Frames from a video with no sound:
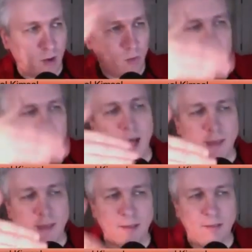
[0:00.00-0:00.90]
we've
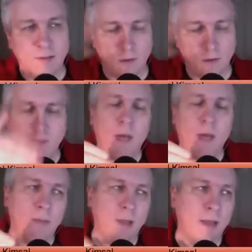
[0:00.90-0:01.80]
got these, they're in the
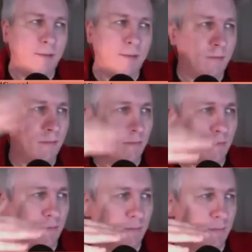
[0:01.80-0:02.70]
pipeline,
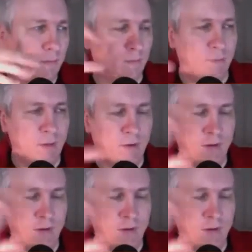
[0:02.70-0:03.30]
they're